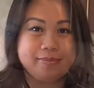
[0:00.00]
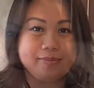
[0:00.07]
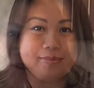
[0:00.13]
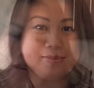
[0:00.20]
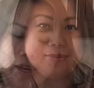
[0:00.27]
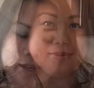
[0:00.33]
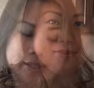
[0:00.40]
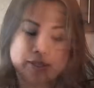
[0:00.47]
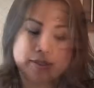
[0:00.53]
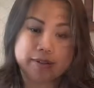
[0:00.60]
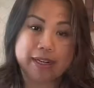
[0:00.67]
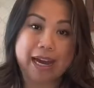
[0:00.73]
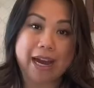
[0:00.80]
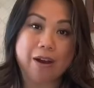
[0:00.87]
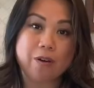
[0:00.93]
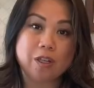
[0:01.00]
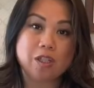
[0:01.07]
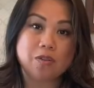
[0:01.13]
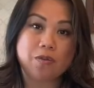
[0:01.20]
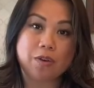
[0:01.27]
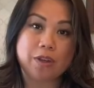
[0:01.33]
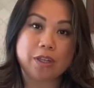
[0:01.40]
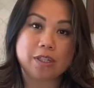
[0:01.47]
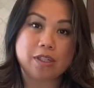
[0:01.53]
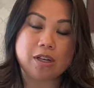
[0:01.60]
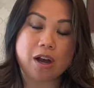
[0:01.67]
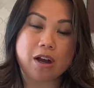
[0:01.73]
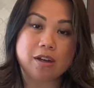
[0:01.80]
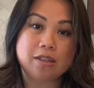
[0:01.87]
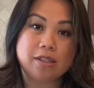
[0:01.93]
Okay, so now it's for the
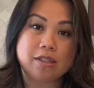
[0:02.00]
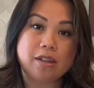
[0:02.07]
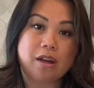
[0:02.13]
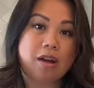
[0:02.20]
sauce.